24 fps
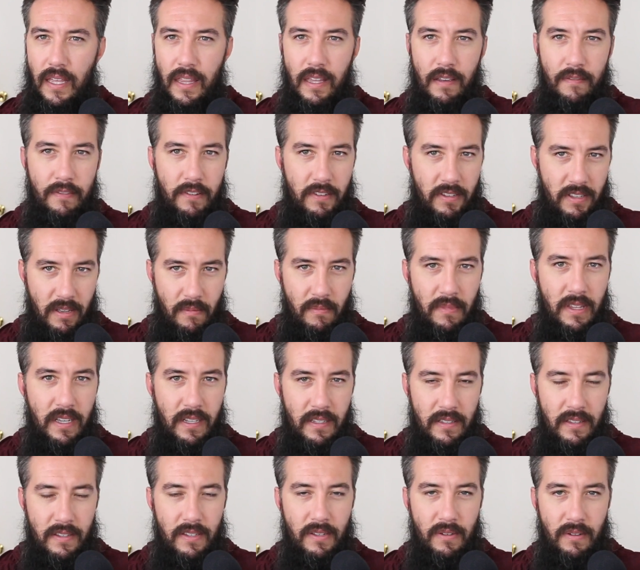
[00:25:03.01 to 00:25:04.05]
I think for some
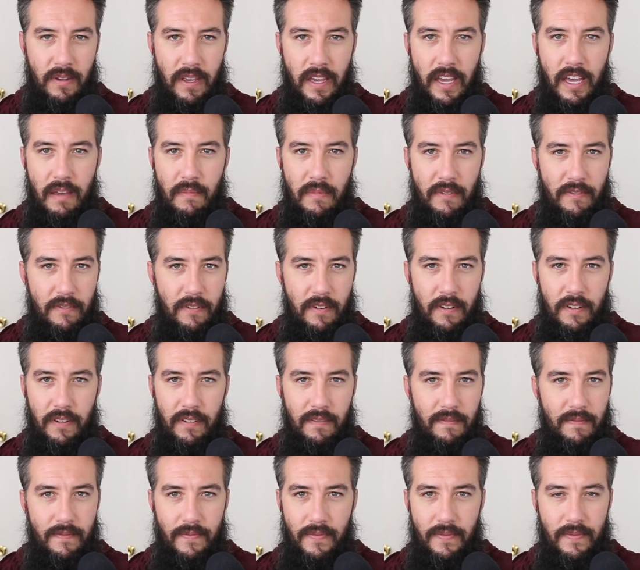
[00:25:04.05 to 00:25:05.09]
things it's okay, but
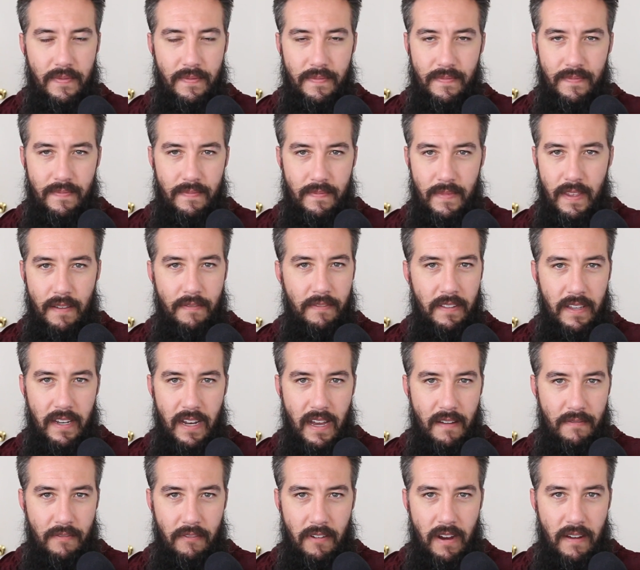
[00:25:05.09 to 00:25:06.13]
for definitely
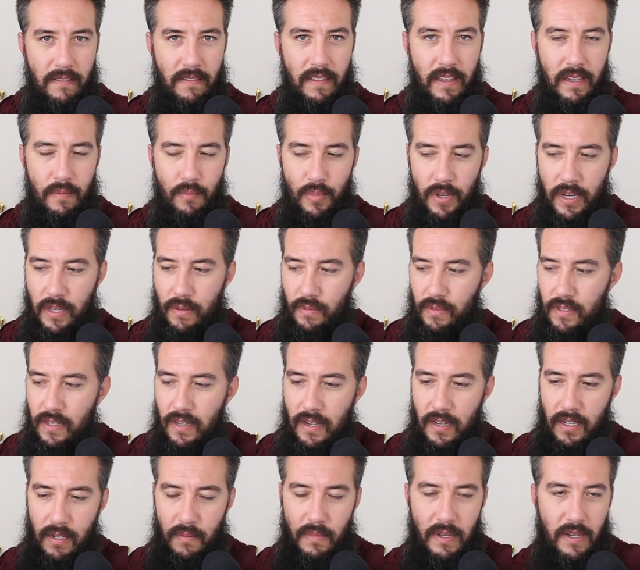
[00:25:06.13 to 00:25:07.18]
not for everything. Brittany was
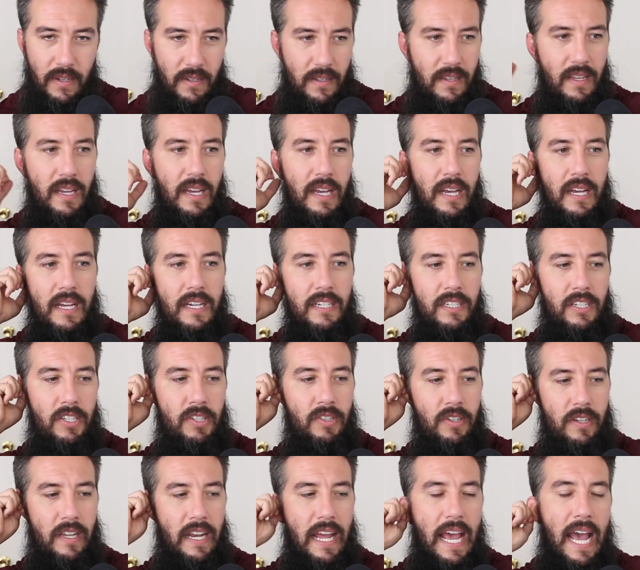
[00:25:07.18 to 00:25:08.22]
talking about she
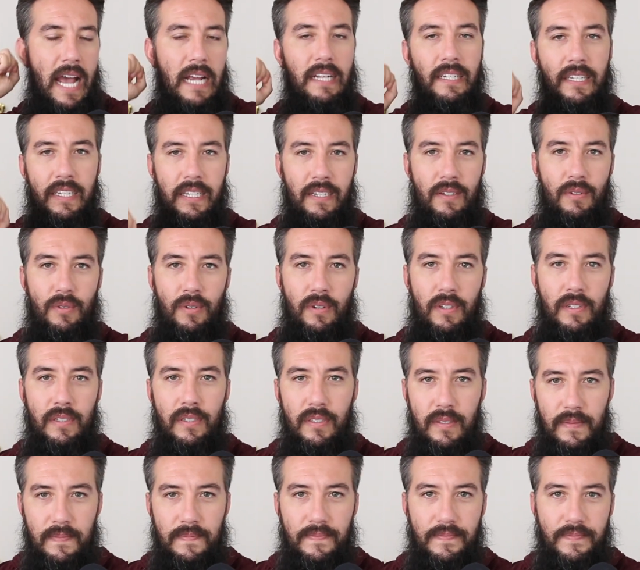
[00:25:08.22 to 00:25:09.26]
took an acting
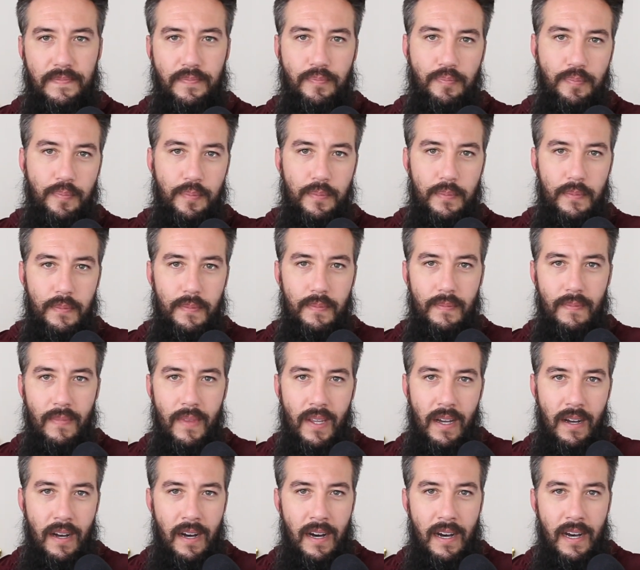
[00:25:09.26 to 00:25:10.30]
course
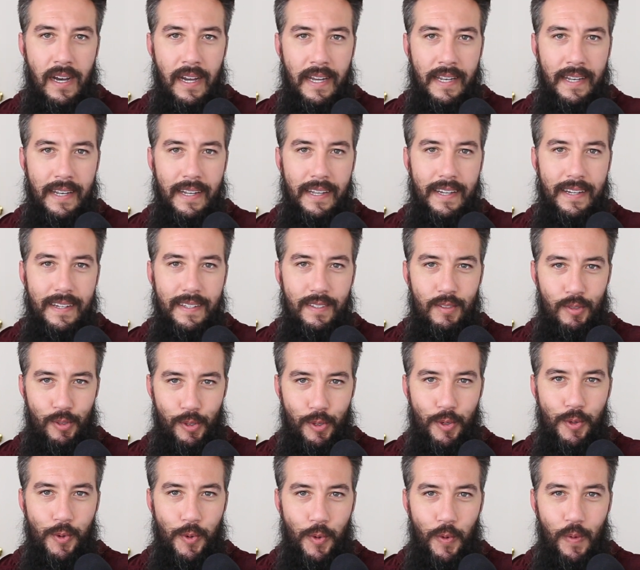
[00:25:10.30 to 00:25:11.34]
on
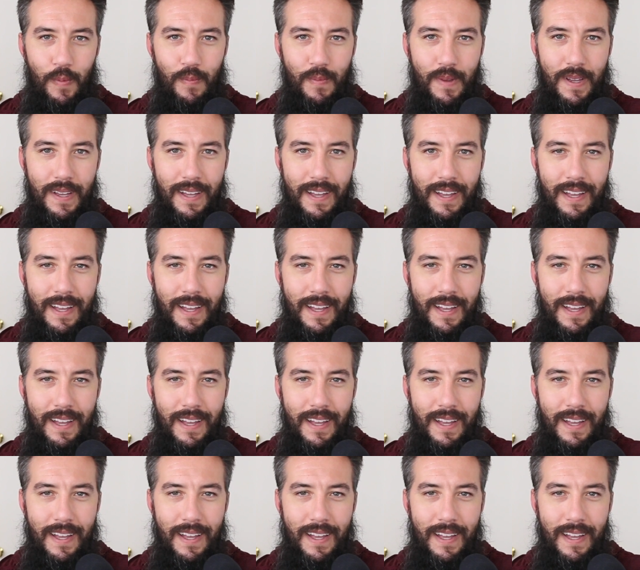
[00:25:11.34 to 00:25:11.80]
Zoom.